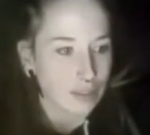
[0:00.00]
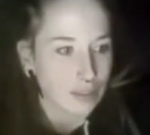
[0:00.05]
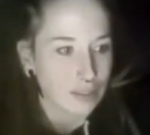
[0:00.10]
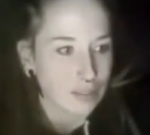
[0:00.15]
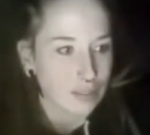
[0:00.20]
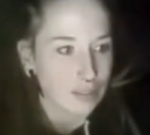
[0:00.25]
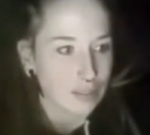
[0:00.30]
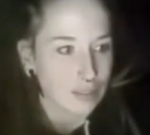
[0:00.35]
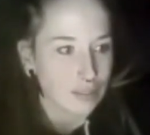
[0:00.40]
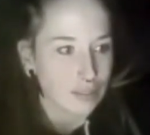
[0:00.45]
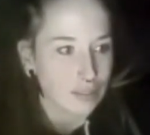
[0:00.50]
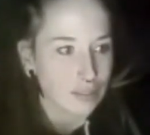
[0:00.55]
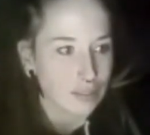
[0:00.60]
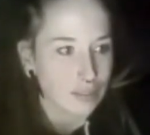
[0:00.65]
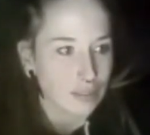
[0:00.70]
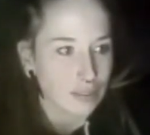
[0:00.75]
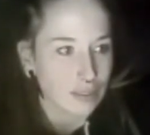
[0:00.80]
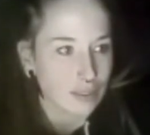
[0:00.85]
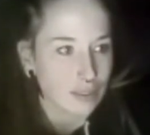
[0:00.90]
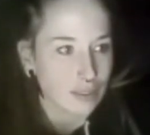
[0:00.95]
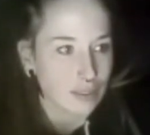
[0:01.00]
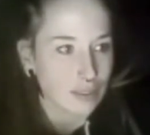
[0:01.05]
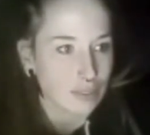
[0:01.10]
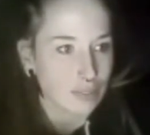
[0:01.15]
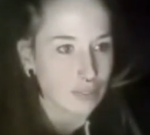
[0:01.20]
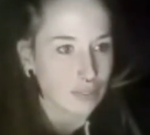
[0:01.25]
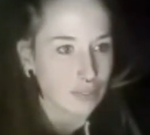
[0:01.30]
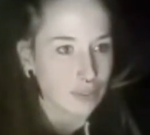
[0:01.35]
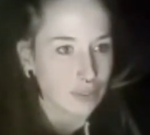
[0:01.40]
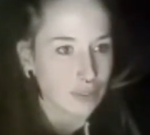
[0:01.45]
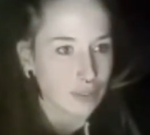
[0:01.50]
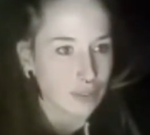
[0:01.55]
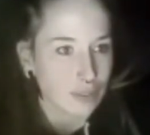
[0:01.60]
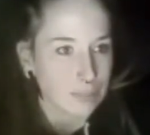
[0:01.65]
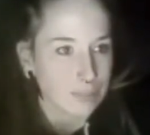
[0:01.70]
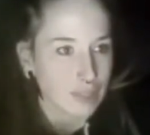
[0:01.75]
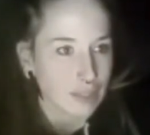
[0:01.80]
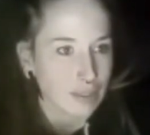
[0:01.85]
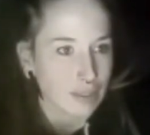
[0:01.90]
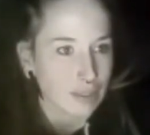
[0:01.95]
If
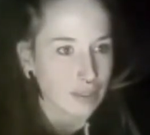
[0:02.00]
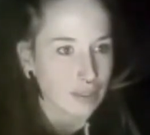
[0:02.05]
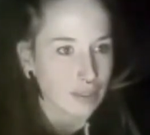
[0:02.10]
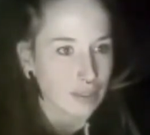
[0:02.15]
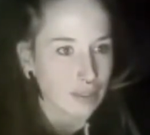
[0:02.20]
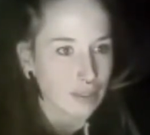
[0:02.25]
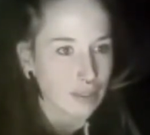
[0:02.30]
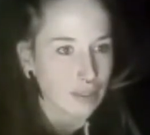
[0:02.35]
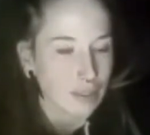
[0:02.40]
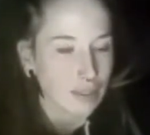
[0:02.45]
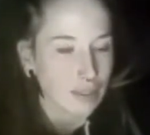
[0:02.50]
if he tricks